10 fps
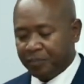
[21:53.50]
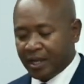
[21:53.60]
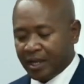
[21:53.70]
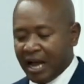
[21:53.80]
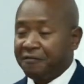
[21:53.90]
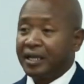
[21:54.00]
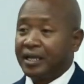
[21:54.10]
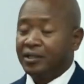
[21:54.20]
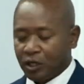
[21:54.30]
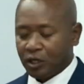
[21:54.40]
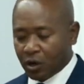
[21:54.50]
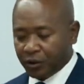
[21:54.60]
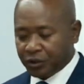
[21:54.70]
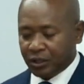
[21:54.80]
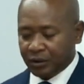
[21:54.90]
Africans are
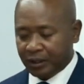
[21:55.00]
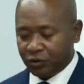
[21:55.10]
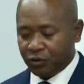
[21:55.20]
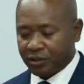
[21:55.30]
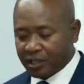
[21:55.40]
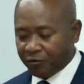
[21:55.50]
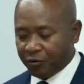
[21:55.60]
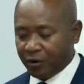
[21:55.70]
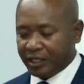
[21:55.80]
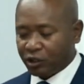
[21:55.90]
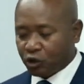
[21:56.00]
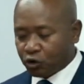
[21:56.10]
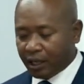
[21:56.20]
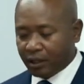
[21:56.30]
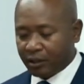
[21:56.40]
continuing to suffer and
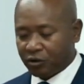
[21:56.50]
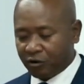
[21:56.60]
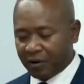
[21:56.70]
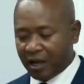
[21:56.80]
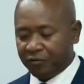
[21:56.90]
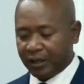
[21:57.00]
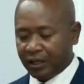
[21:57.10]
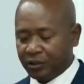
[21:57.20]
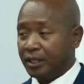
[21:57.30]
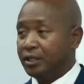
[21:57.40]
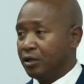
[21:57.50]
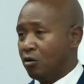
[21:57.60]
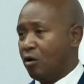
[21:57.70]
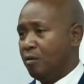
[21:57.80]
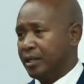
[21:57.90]
struggle, survive financially in their
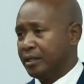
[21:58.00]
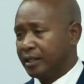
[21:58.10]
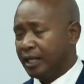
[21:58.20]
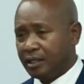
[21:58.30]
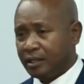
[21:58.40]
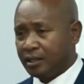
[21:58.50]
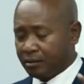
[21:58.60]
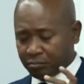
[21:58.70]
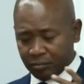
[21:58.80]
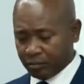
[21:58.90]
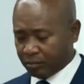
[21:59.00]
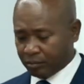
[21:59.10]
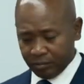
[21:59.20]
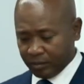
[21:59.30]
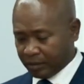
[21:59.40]
homeland. This is
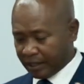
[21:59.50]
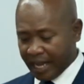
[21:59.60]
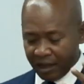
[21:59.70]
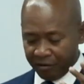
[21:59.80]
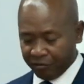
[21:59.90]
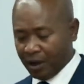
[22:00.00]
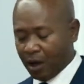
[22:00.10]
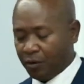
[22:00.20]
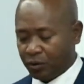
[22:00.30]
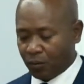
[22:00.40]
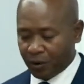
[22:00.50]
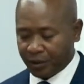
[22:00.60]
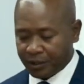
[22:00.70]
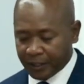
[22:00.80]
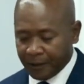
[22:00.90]
life, how it
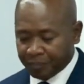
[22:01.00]
works.